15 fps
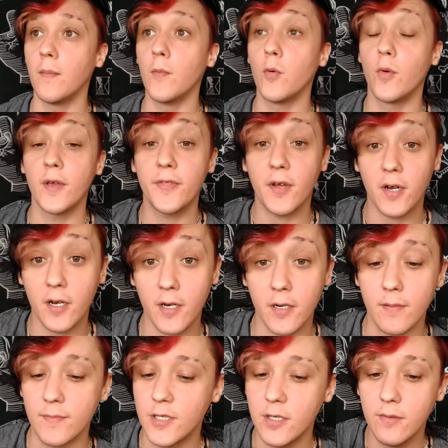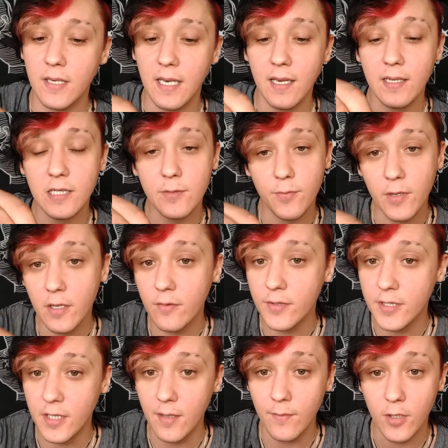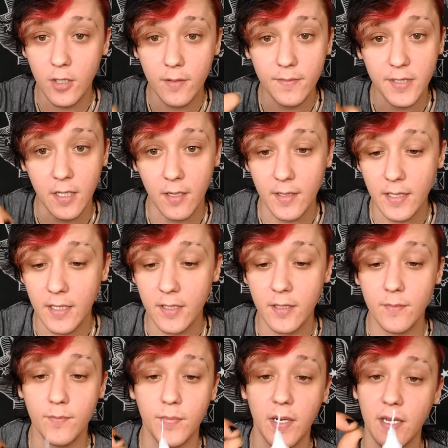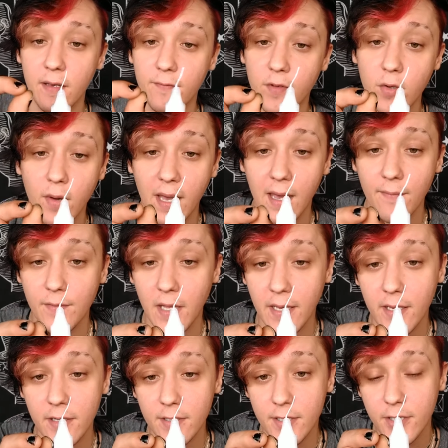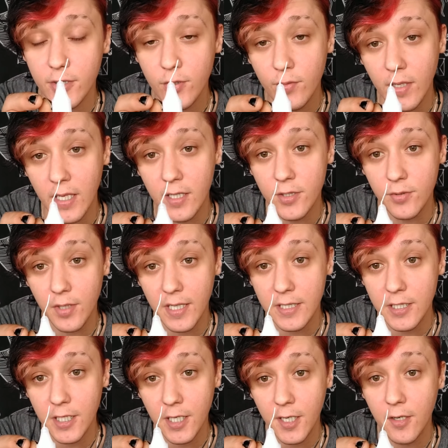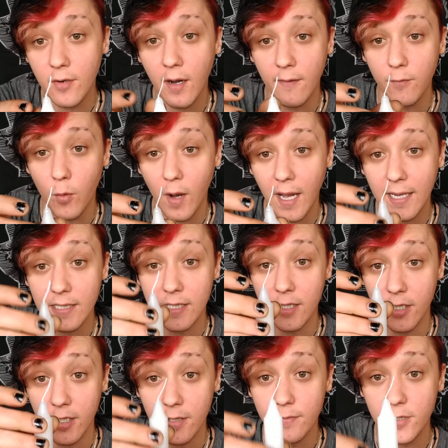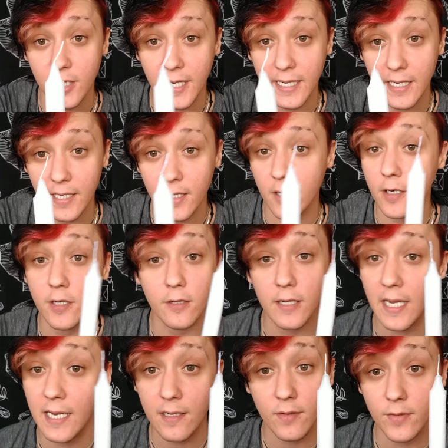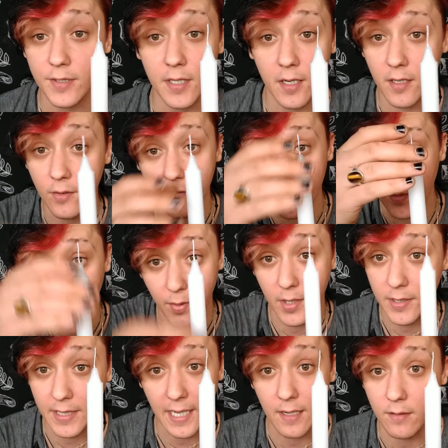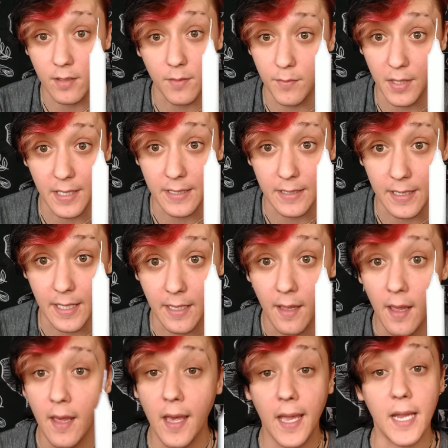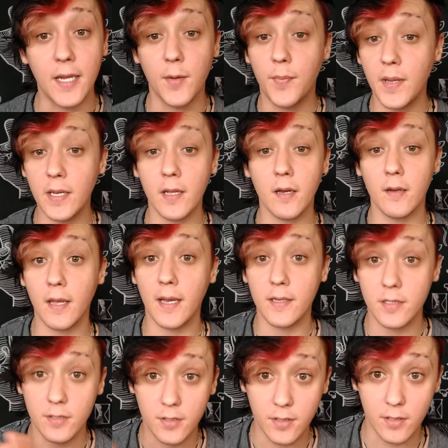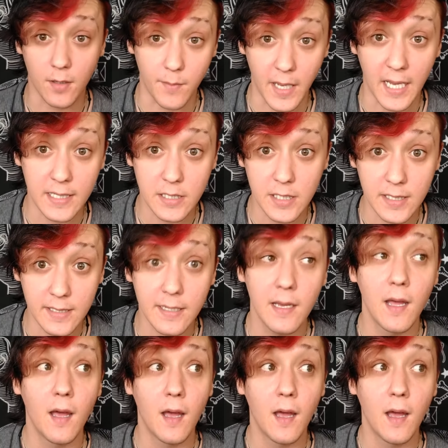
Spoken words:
With herbs, you can sprinkle some herbs on here, but if you have like a 2-inch ratio of wax and herbs right here, your candle's not going to burn down completely. And depending on how you do your magic,